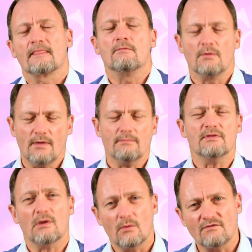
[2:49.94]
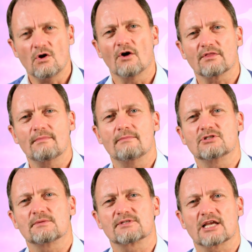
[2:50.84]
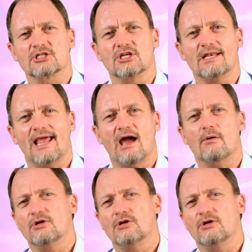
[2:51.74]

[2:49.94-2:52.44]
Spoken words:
Remember that we've got the membership section now,